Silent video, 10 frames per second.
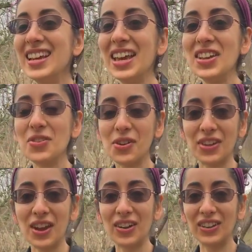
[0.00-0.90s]
in
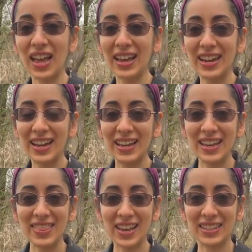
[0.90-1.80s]
North Carolina,
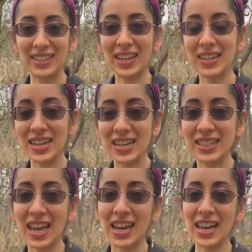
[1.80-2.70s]
and that's Sunday,
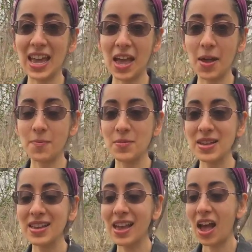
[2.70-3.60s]
10 a.m.
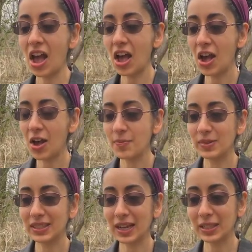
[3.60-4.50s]

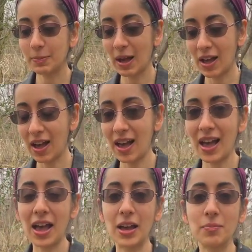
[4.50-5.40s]
In
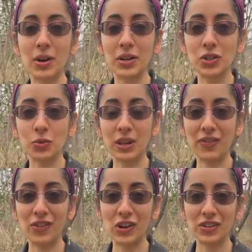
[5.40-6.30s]
Saxapaha on March
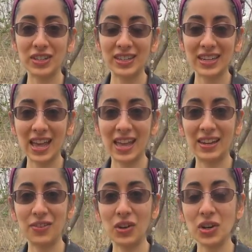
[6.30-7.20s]
21st.
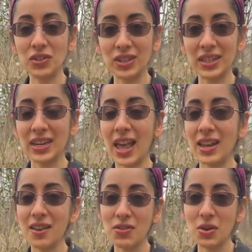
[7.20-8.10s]
And if you're interested in
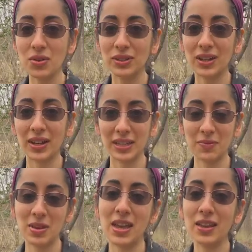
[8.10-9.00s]
any of those,
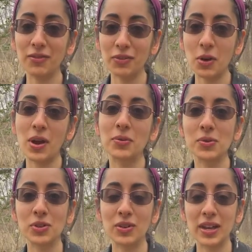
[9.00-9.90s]
contact me at
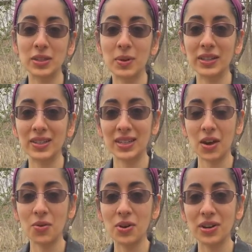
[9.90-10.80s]

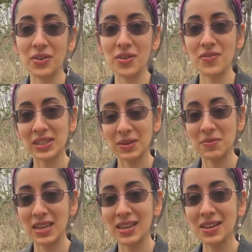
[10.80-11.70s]
info@roottarisedwellness.org or visit
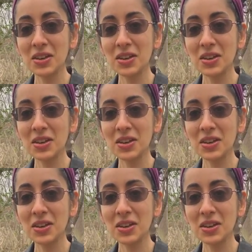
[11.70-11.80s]
me,